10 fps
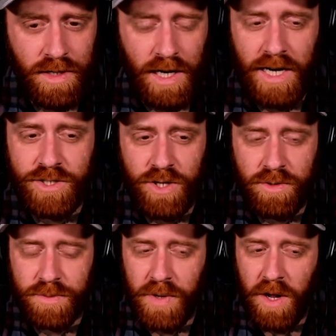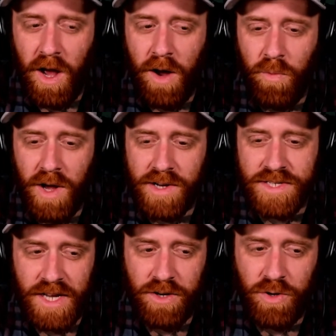I don't, but I want to
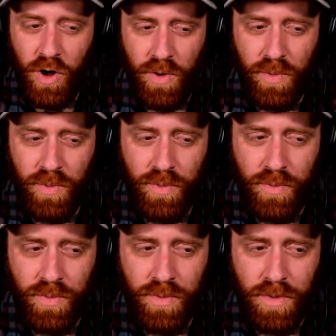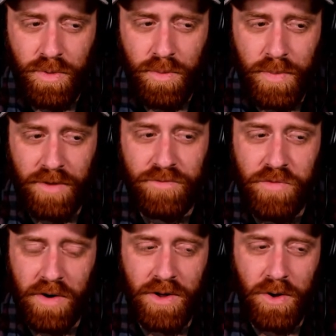say no, but I'm
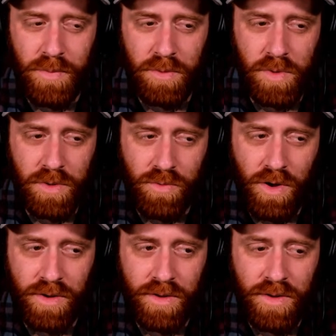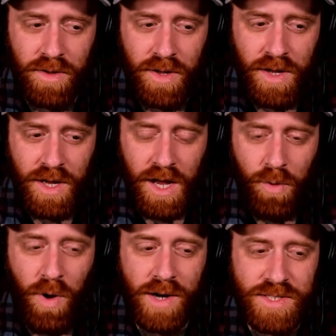very open to being wrong. I
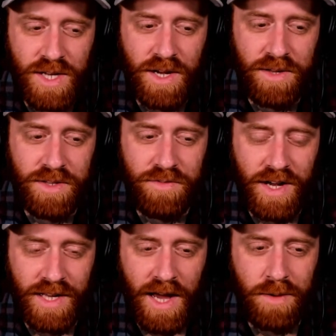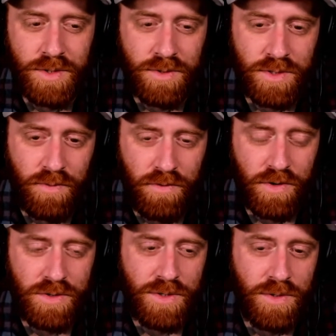want to say the divine counsel is
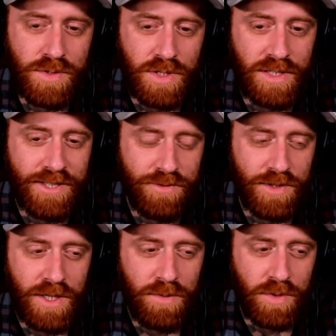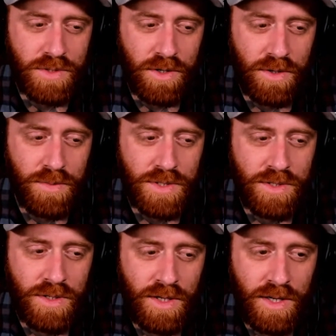referred to using different Hebrew terms
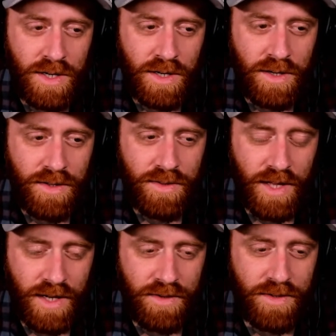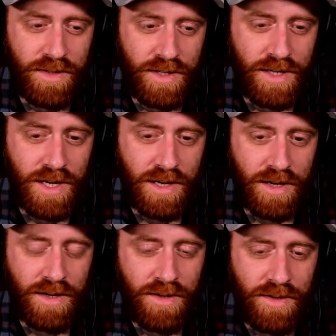than
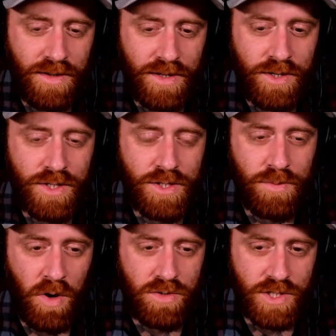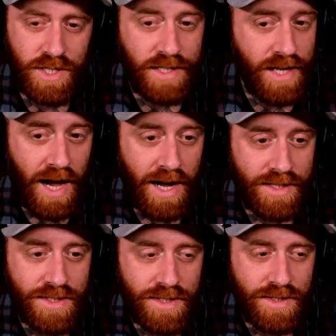the small g
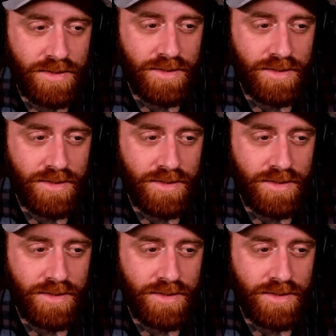gods.